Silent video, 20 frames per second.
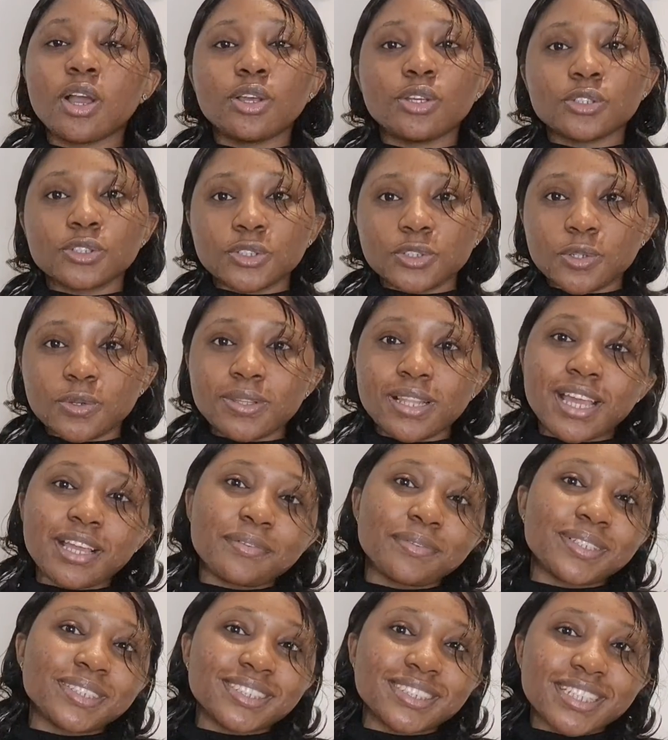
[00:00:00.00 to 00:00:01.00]
So like
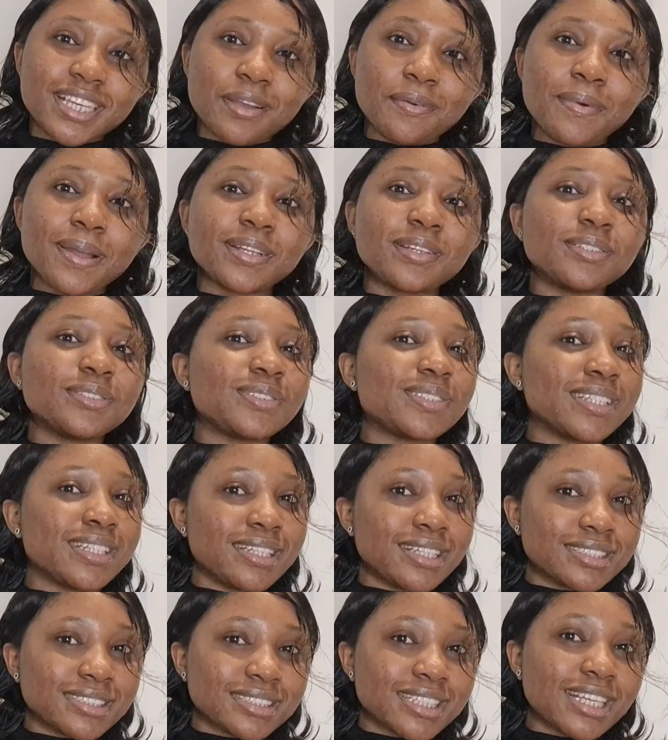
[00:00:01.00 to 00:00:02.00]
we say, why don't you
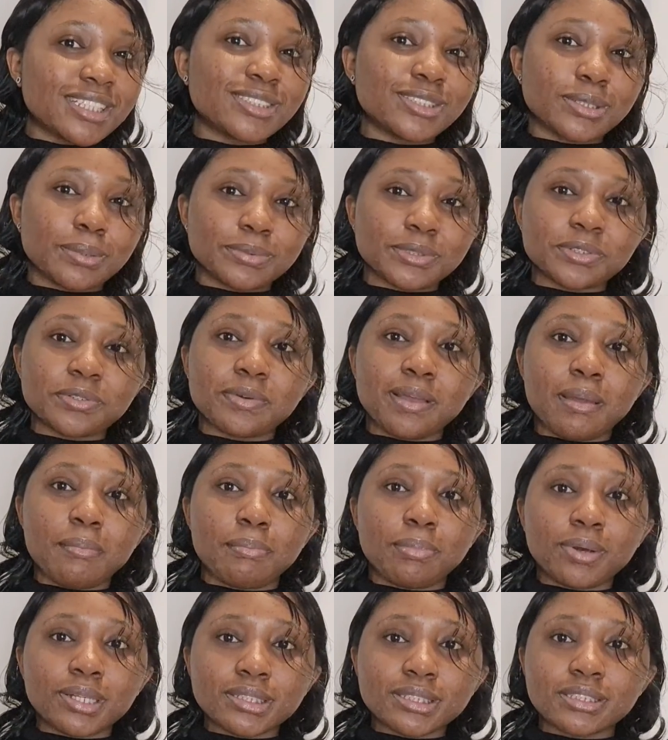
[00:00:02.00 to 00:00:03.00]
hit that subscribe
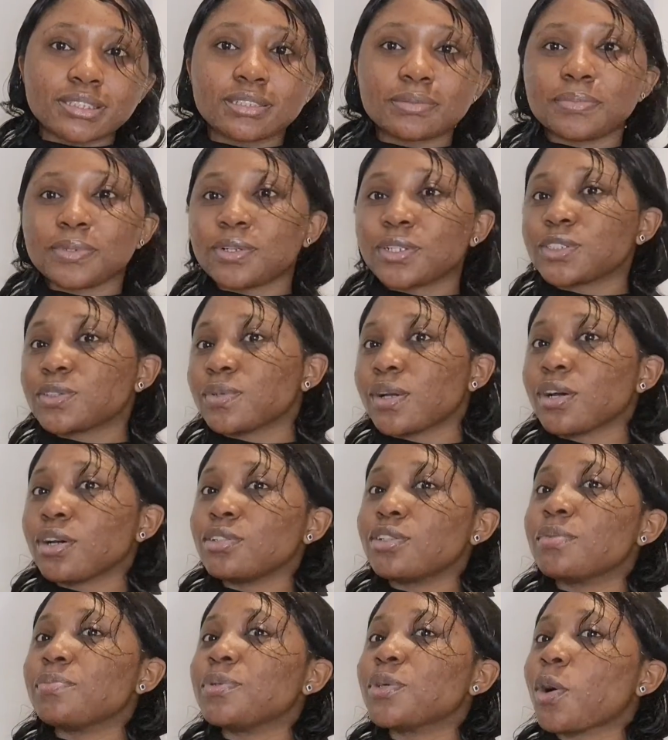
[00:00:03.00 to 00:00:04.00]
button, because we're going
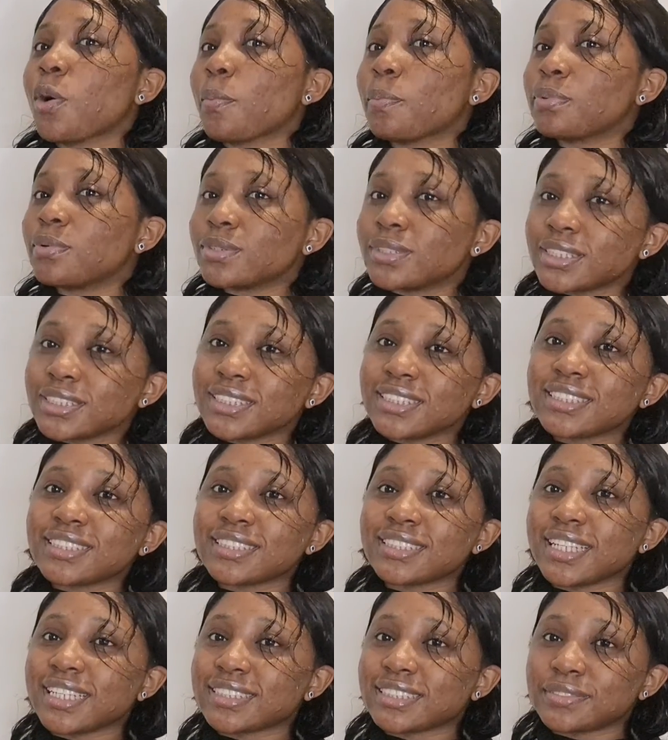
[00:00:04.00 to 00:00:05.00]
to be uploading this
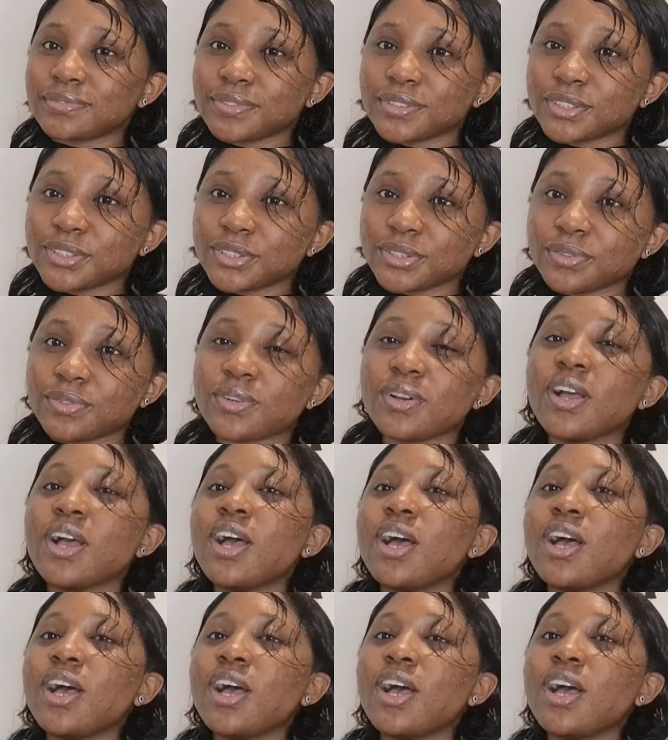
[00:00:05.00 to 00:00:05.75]
next video